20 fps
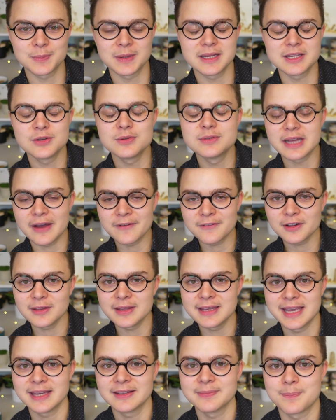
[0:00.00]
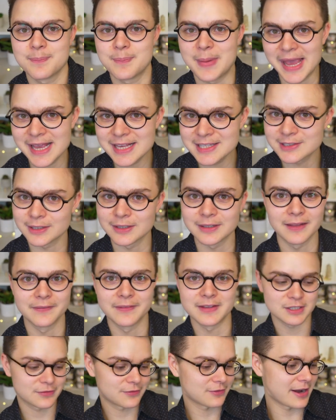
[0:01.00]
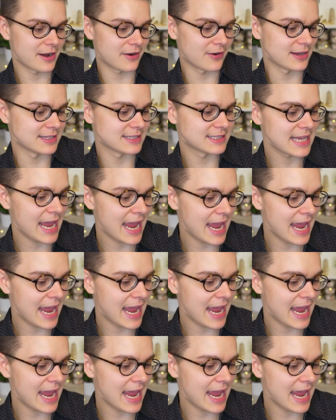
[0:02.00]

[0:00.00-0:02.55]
but you definitely get basil in this fragrance.